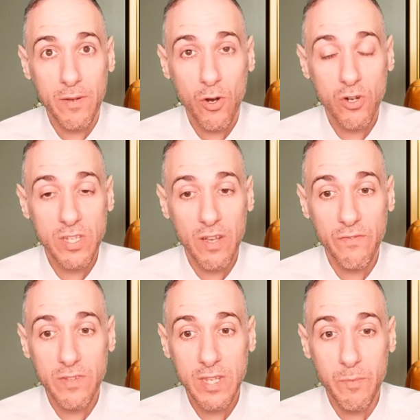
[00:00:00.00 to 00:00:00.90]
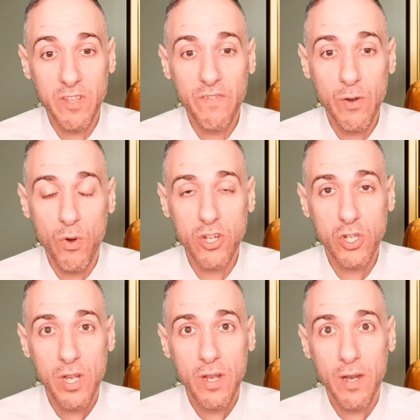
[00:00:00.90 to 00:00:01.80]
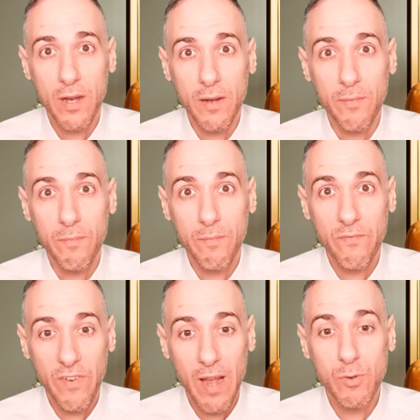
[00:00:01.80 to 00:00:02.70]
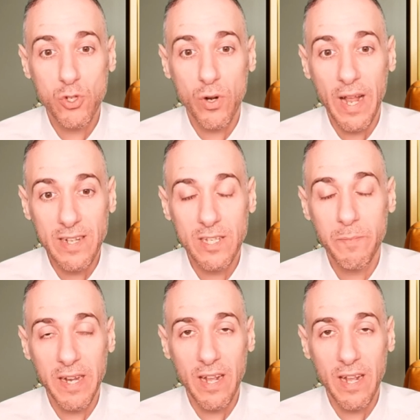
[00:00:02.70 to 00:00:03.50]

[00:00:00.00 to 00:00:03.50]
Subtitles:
courtesy of CME's Fed Watch, by majority anticipating